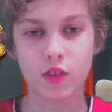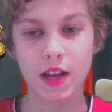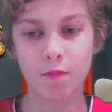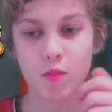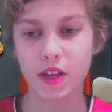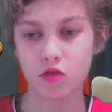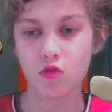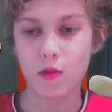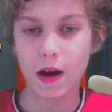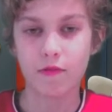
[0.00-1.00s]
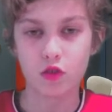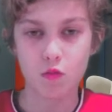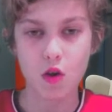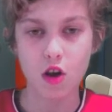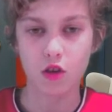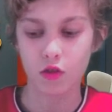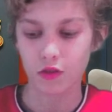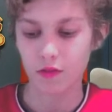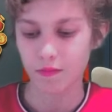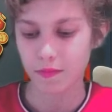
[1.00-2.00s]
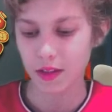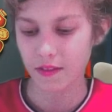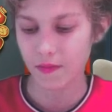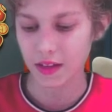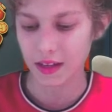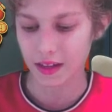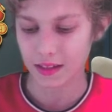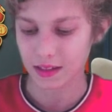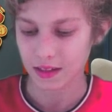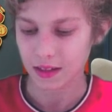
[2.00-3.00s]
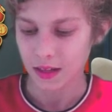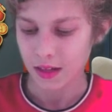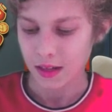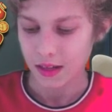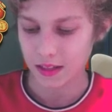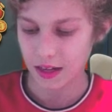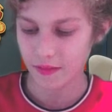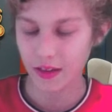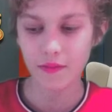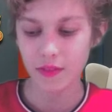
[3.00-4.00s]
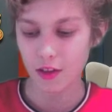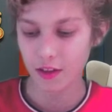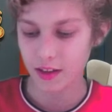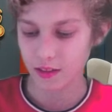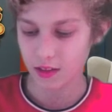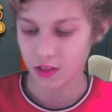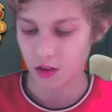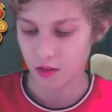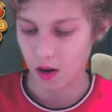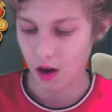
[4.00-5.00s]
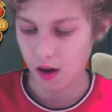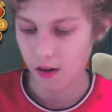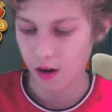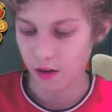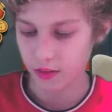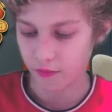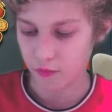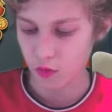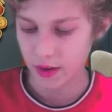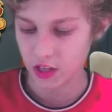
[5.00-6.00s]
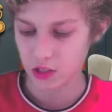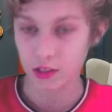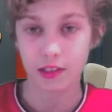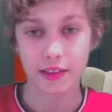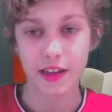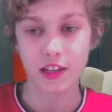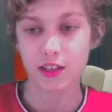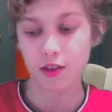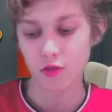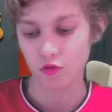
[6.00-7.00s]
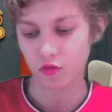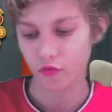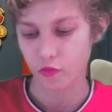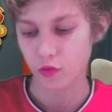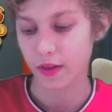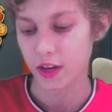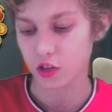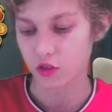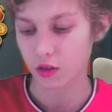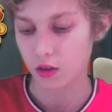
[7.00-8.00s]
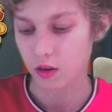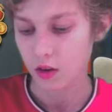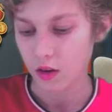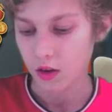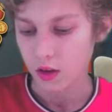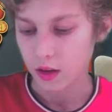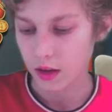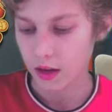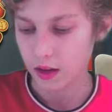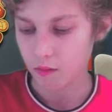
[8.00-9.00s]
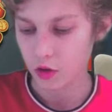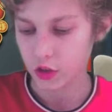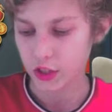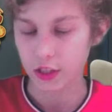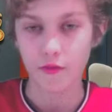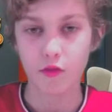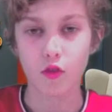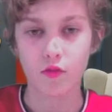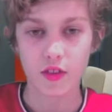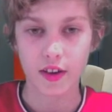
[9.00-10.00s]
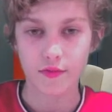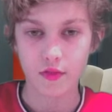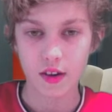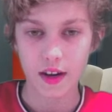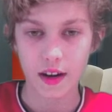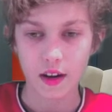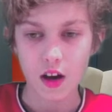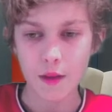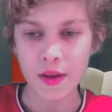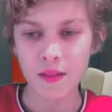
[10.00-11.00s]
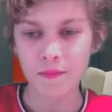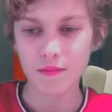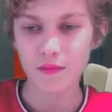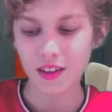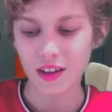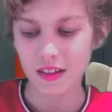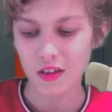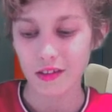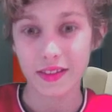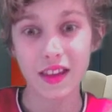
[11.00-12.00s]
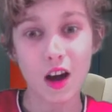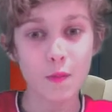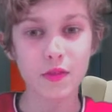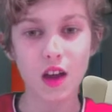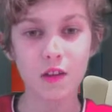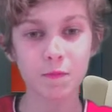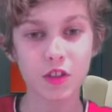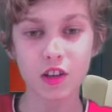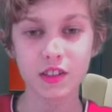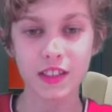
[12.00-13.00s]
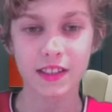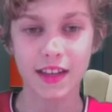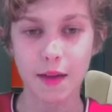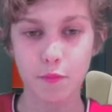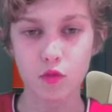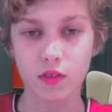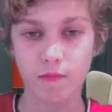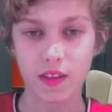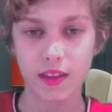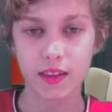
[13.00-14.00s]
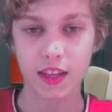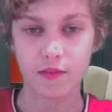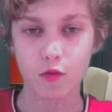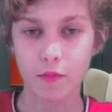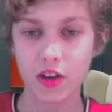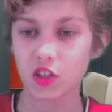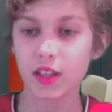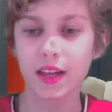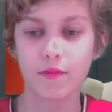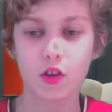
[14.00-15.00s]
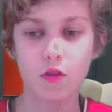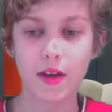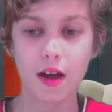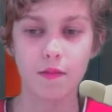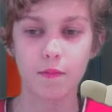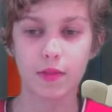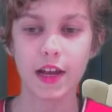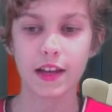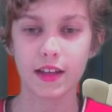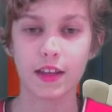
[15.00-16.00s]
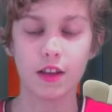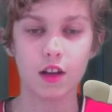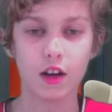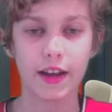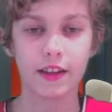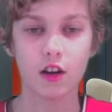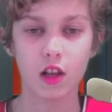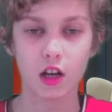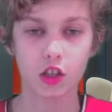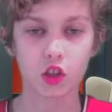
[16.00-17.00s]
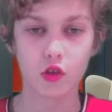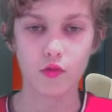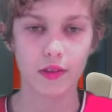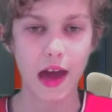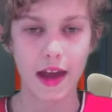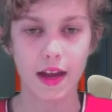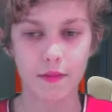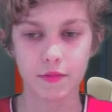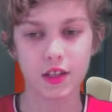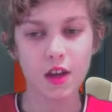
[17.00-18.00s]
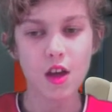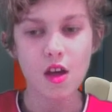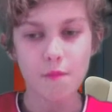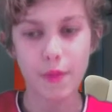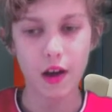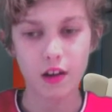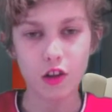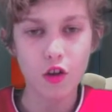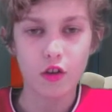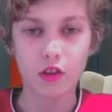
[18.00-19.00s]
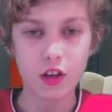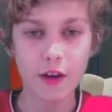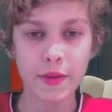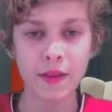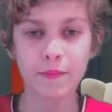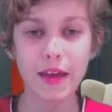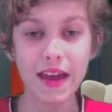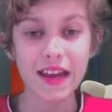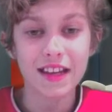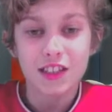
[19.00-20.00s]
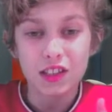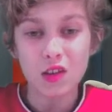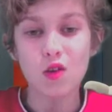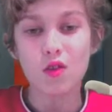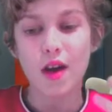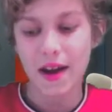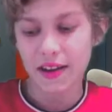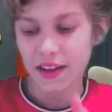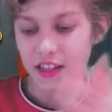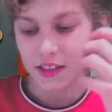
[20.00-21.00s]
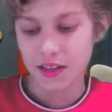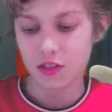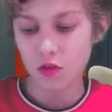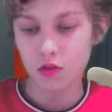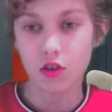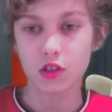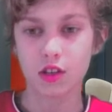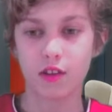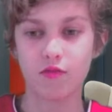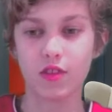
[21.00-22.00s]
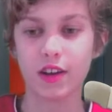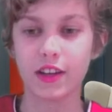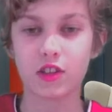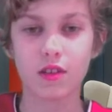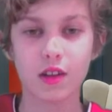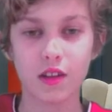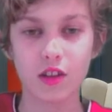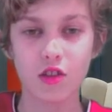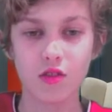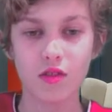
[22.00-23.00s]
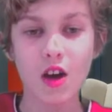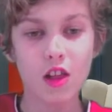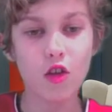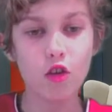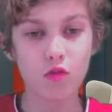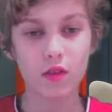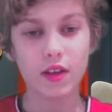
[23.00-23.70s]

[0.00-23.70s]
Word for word: and we do have to work on them. But the thing is, so if you look at so uh, uh, uh, the formations, there's the usual formation, yeah, which is a four-three-three. I mean, look, I'm I'm starting to get bored of this formation, even though we haven't played it in a lot in our last two games. But look, I mean, it's not uh, it's, it's not good enough really to you know look.